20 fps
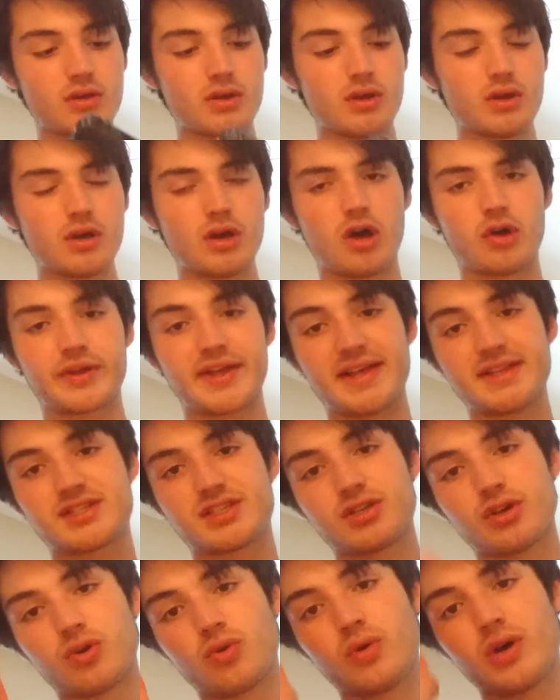Okay,
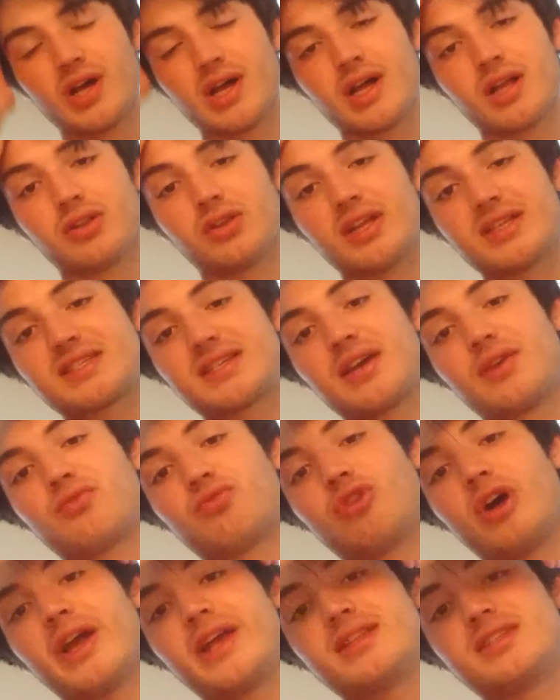so let's get
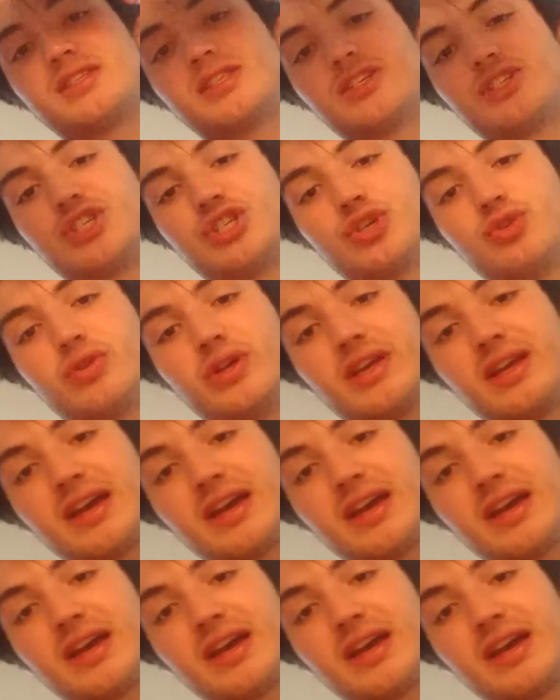right into the shooting,